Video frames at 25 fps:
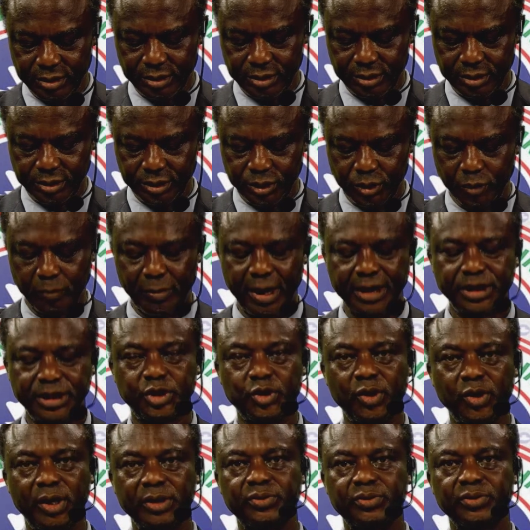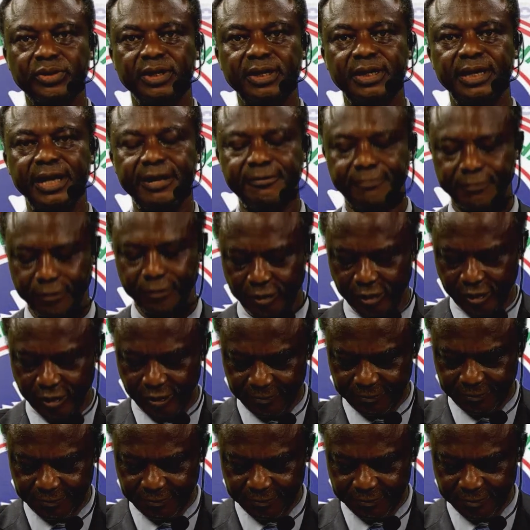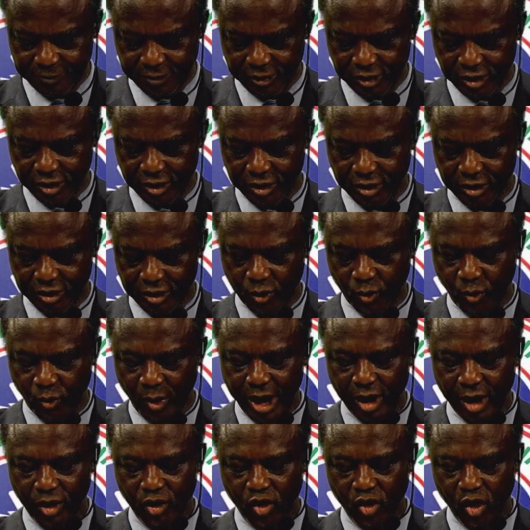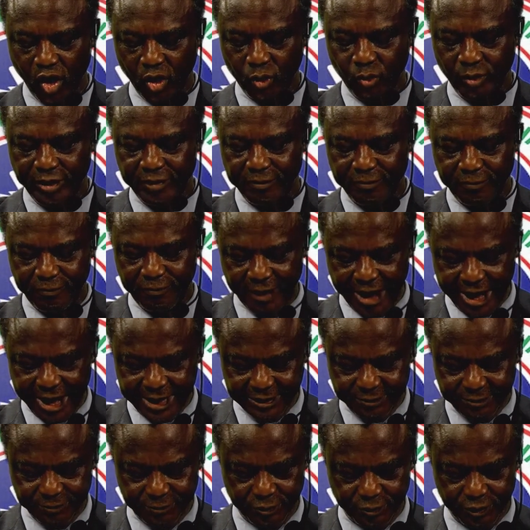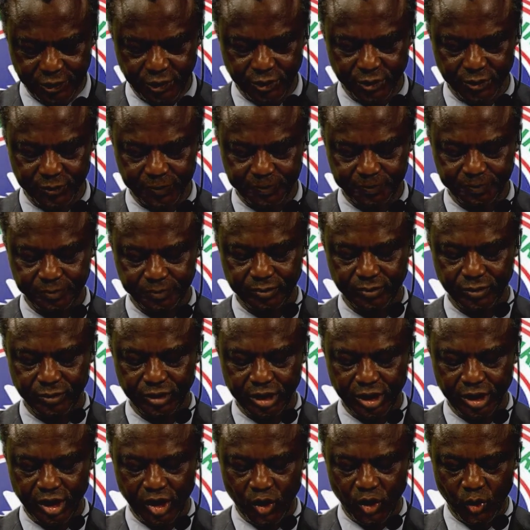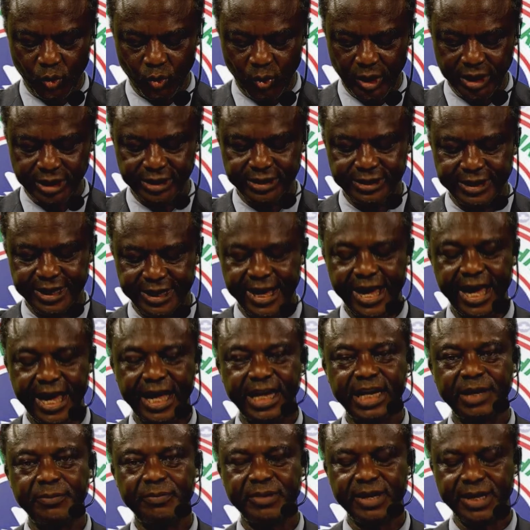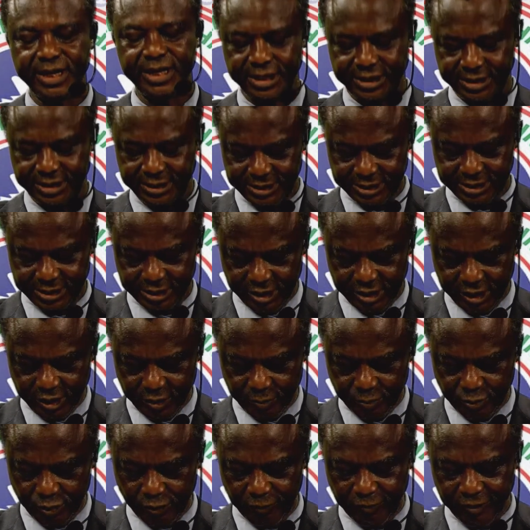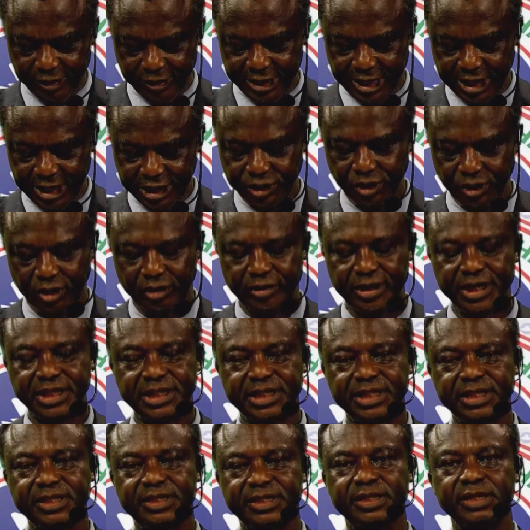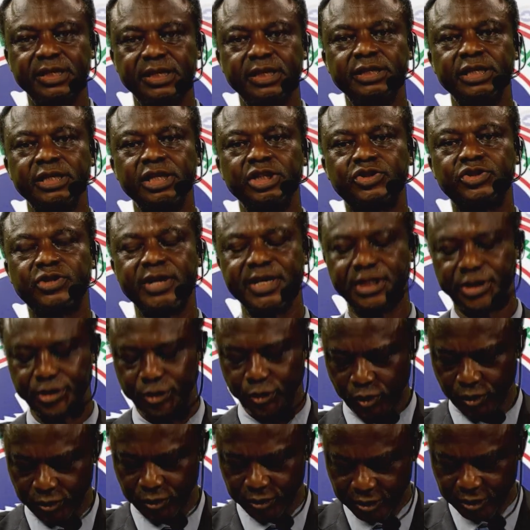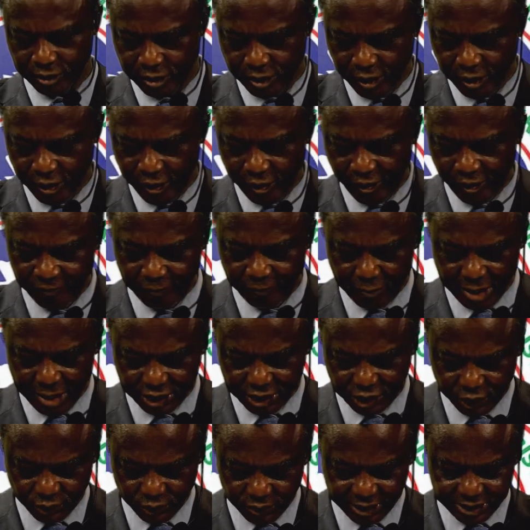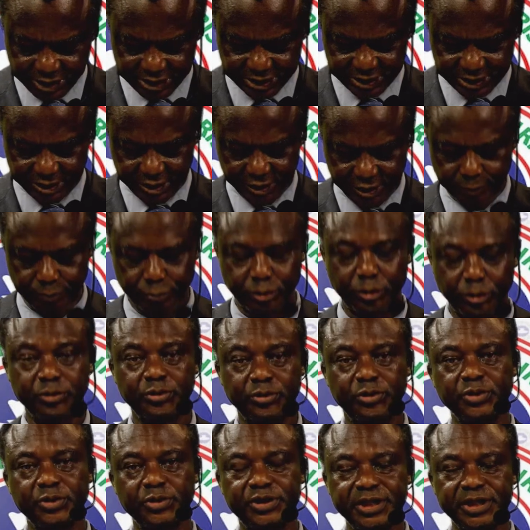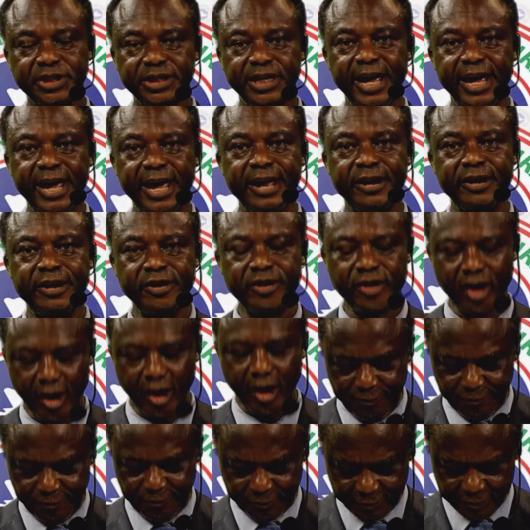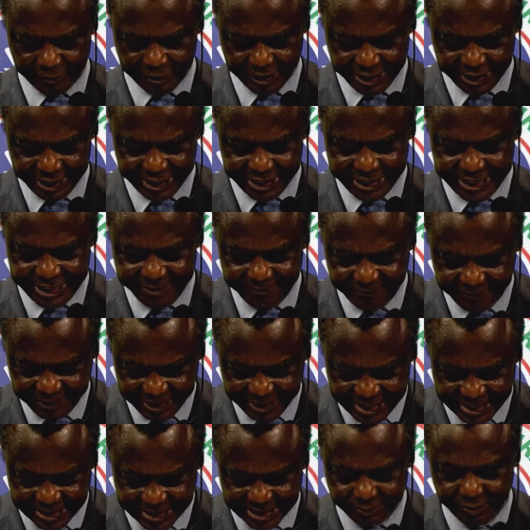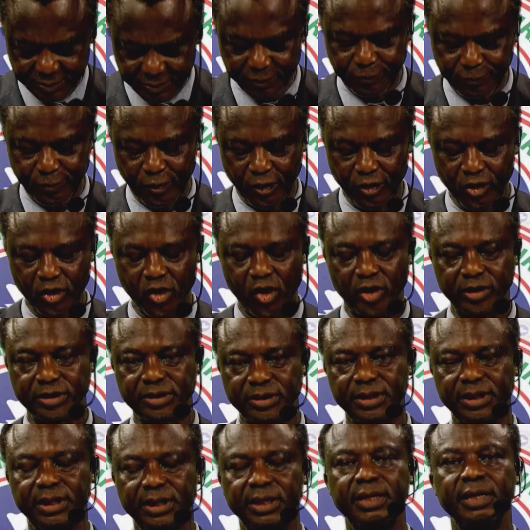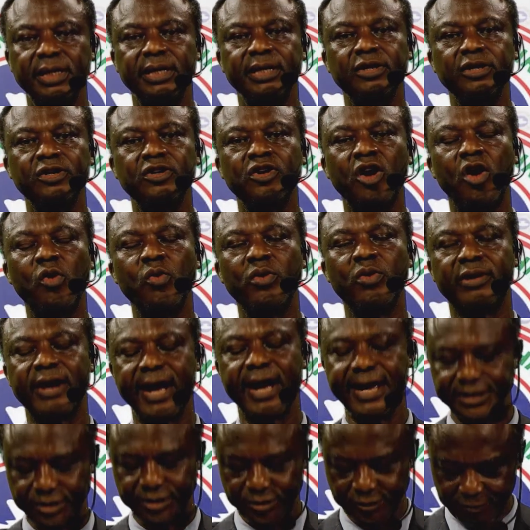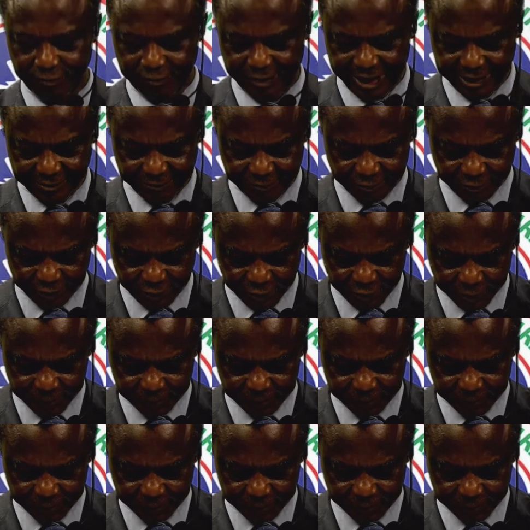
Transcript: to mature to the level of where God will fight for you. When the enemy's provocation reaches the threshold of maturity, producing enough evidence before God, God will rise to fight for you.